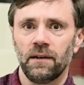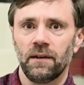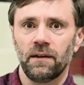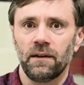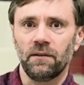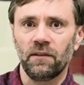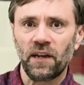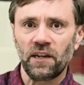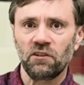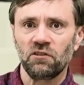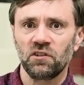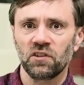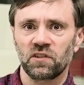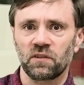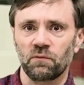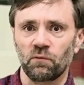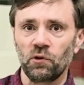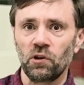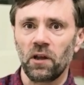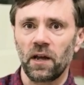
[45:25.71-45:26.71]
And like you just
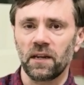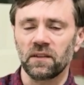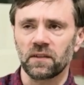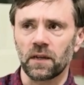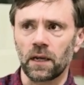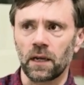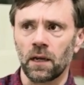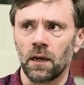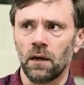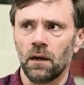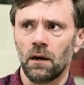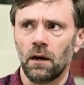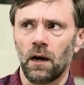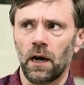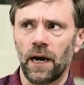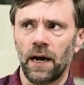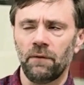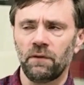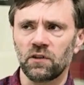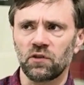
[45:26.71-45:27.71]
realize like I
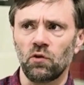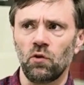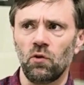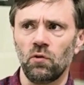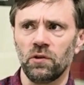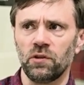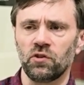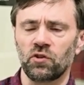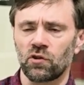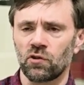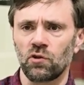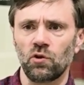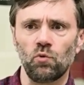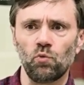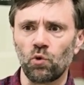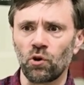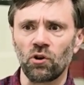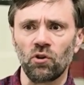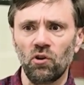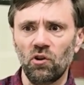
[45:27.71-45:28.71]
have this whole internal
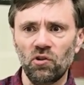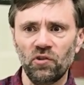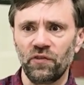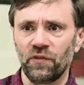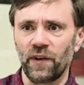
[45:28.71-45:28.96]
world.